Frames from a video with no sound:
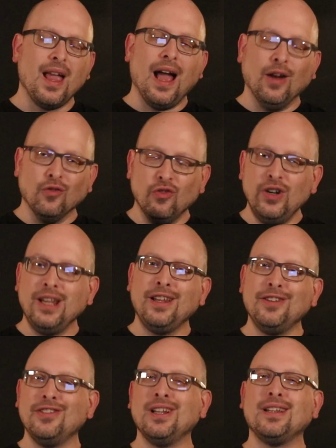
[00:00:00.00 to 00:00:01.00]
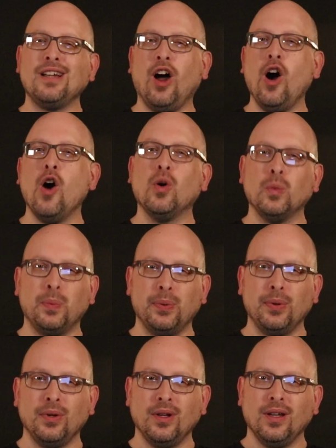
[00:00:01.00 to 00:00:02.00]
I really, really hope
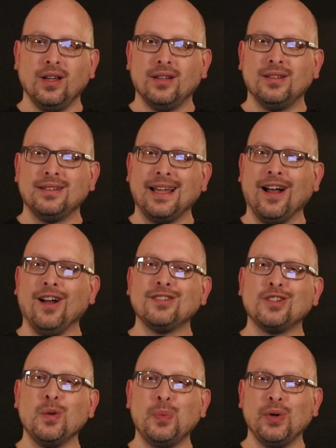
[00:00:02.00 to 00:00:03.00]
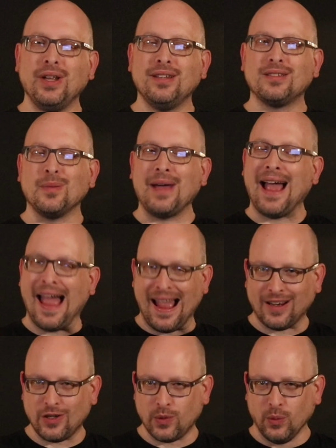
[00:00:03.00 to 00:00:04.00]
that they also put in some
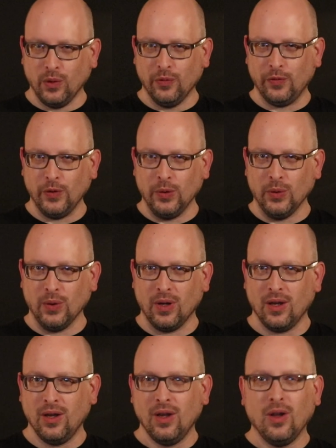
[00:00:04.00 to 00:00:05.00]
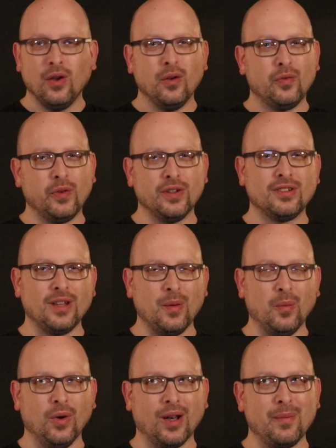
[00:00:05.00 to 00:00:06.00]
actual food for
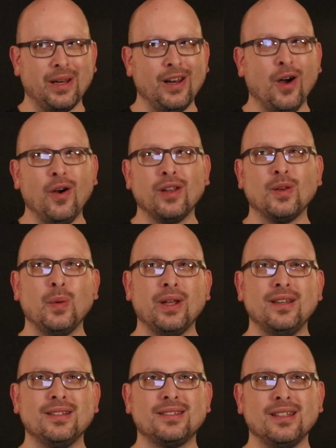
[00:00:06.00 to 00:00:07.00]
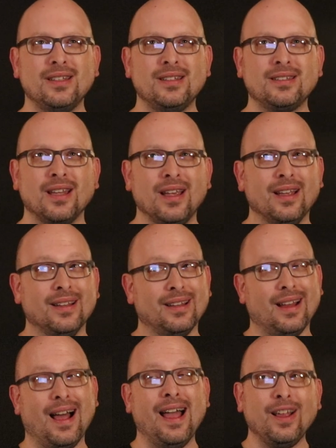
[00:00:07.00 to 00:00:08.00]
someone. I mean, knowing the witnesses
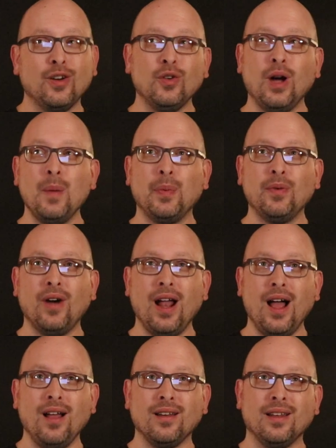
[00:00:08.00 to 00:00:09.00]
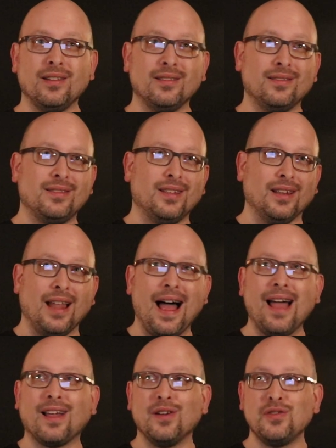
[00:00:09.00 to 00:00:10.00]
that I grew up around and the
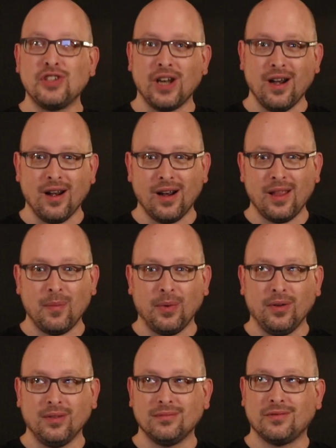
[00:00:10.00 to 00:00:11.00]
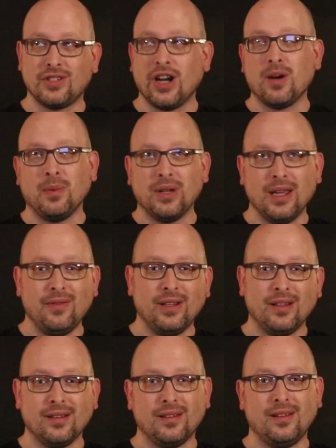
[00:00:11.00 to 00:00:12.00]
lack of charitable giving
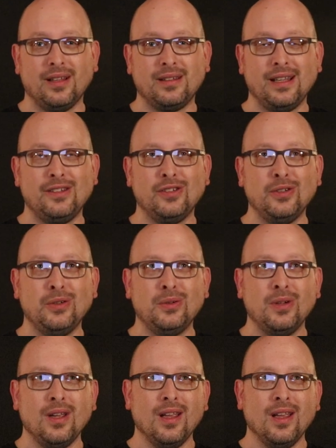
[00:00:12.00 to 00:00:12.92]
that they do,